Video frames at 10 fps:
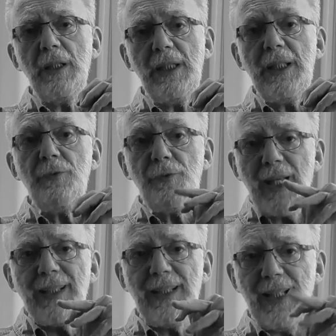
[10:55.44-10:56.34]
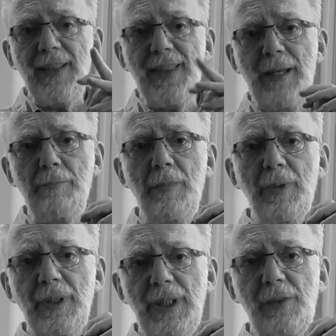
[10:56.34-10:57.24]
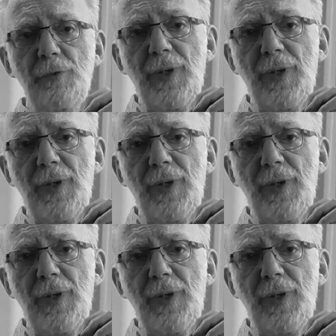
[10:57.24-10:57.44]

infecting them, in